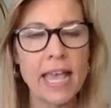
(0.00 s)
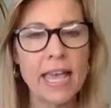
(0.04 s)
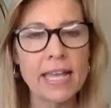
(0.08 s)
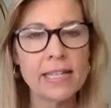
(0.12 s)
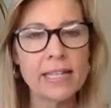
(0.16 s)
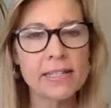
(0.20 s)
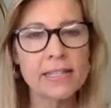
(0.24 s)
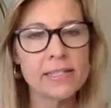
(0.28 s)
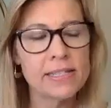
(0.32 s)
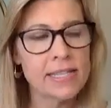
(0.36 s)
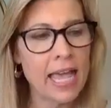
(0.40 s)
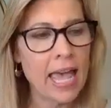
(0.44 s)

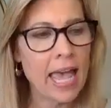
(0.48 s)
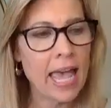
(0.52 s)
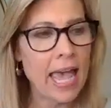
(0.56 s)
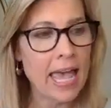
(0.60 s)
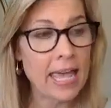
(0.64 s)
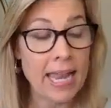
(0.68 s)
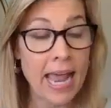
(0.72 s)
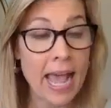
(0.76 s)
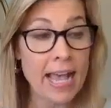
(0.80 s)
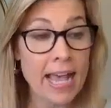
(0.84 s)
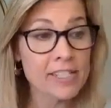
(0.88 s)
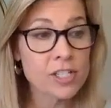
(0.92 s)
and say
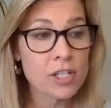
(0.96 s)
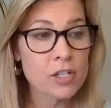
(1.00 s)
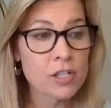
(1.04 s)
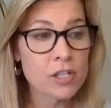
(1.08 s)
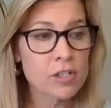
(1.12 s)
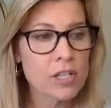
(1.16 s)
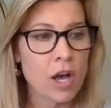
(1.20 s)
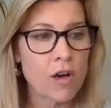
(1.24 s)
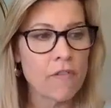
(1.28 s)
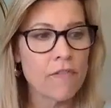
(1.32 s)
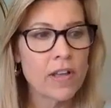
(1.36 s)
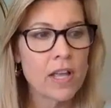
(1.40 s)
and ask
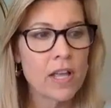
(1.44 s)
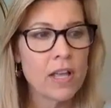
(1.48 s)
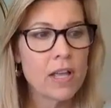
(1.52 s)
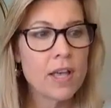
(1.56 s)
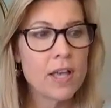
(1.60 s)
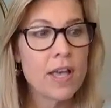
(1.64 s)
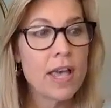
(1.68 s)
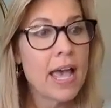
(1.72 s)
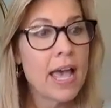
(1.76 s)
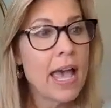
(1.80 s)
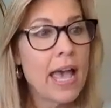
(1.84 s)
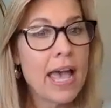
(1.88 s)
yourself,
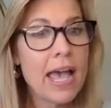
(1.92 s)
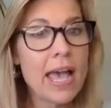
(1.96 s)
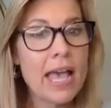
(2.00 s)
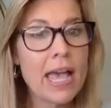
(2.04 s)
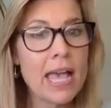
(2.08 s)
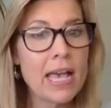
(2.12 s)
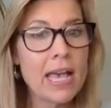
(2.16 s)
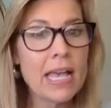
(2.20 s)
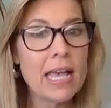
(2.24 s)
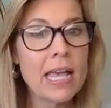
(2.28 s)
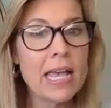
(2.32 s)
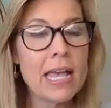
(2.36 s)

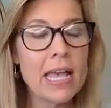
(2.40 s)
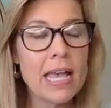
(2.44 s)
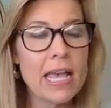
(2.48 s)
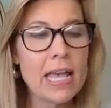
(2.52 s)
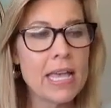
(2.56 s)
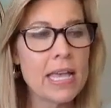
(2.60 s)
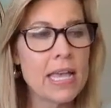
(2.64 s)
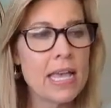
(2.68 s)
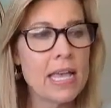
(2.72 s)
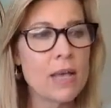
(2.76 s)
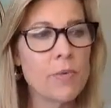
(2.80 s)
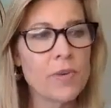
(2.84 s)

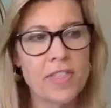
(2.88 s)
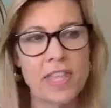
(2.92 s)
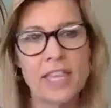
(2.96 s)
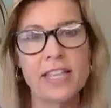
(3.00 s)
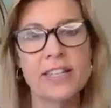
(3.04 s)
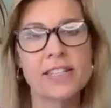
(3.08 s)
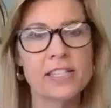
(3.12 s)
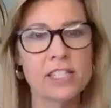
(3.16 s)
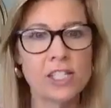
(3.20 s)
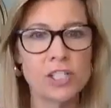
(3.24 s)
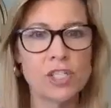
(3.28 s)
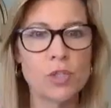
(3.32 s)
within
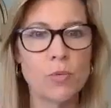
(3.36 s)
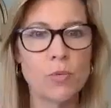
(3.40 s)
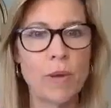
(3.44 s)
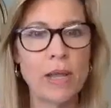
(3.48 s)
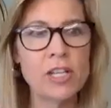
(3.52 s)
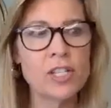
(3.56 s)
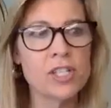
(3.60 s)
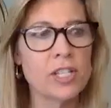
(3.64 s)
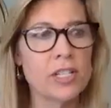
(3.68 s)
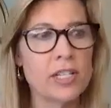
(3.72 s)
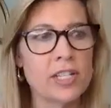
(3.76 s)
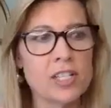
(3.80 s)
a
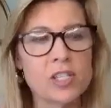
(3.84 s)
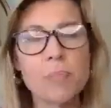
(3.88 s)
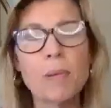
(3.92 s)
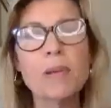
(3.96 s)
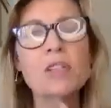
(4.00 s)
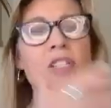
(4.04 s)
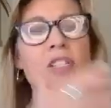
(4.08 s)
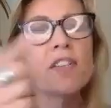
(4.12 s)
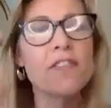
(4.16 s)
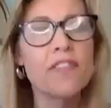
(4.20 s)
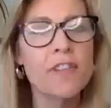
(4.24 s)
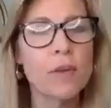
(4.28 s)
situation,
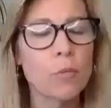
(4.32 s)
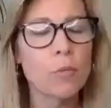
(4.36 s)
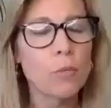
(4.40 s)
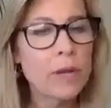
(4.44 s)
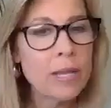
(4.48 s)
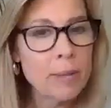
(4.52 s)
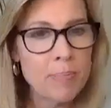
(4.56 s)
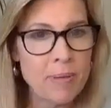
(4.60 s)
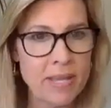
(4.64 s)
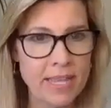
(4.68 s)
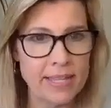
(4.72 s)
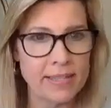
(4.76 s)
especially if it
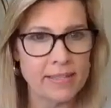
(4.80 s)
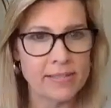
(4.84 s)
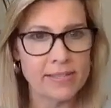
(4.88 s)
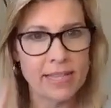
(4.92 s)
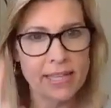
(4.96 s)
repeats,